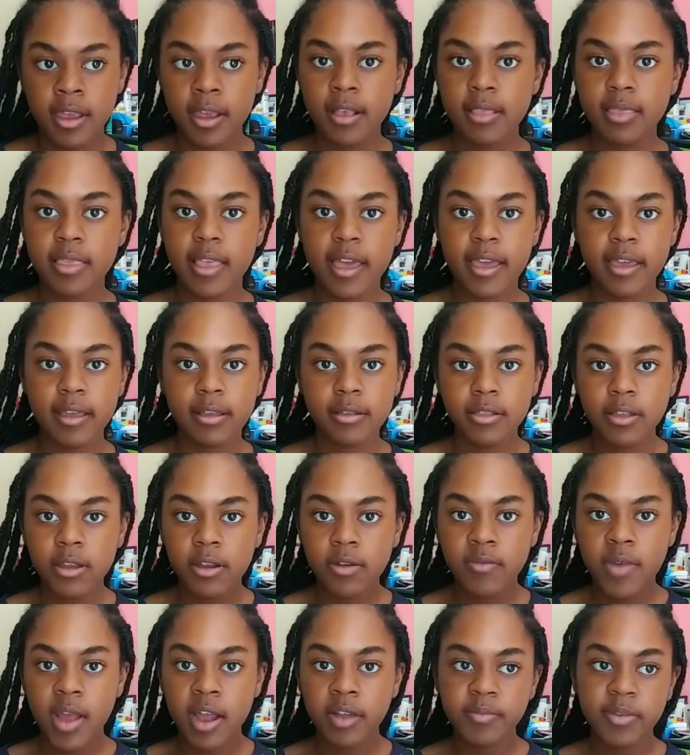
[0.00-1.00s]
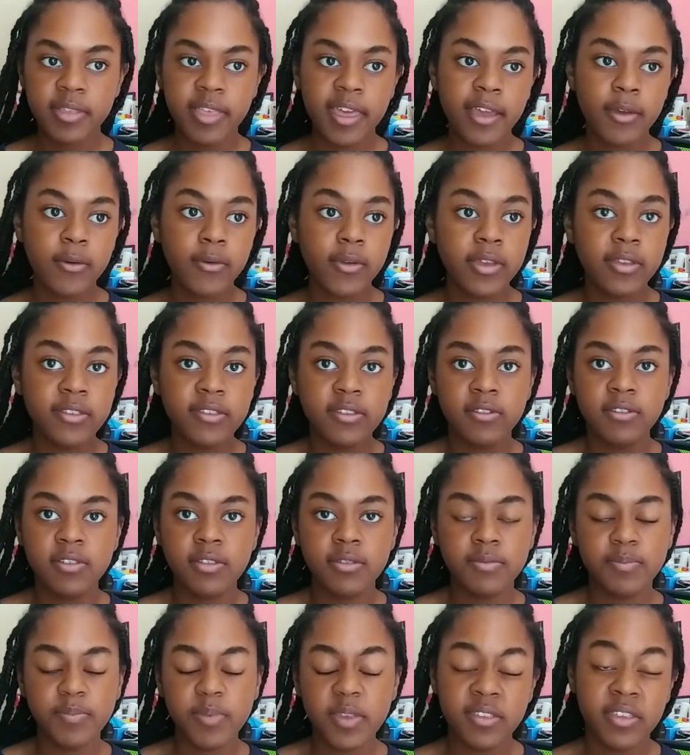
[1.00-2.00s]
Like look around, be like, is there
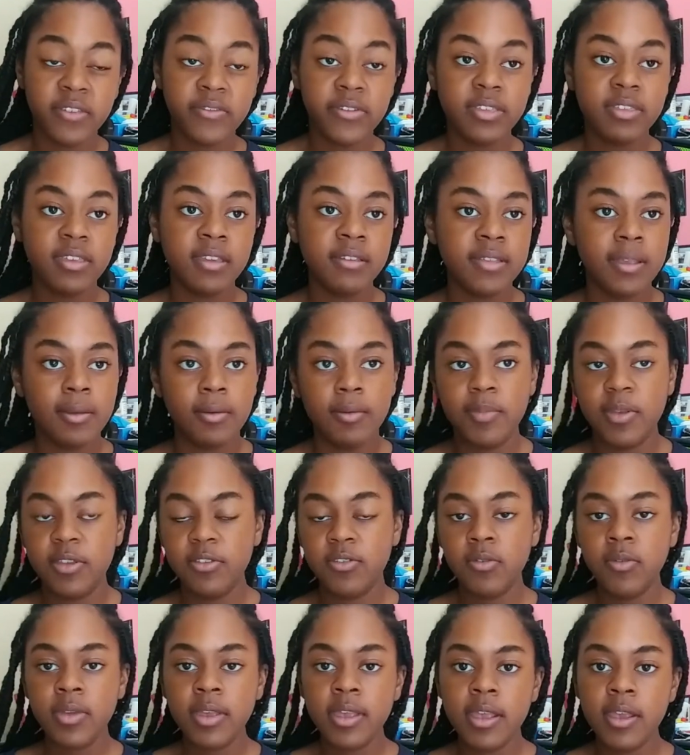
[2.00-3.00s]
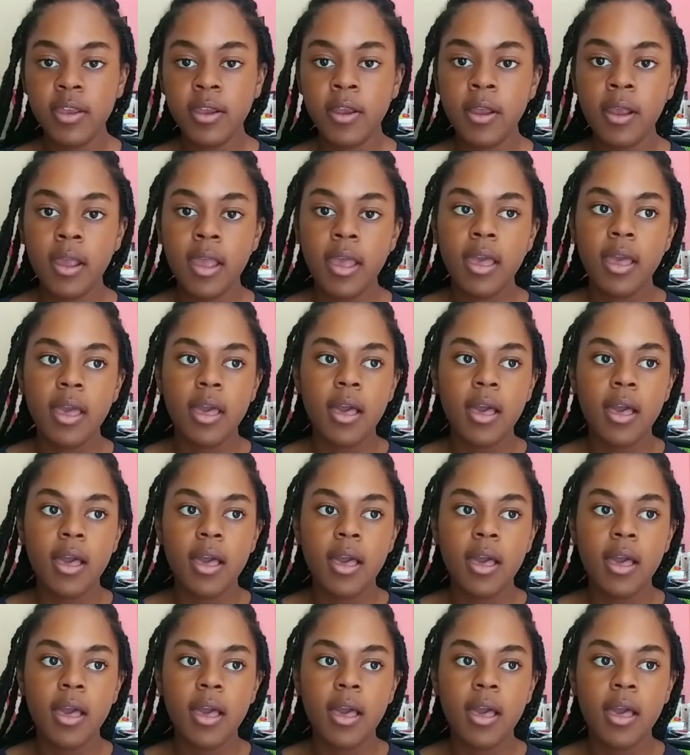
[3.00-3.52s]
specific things I would be doing here?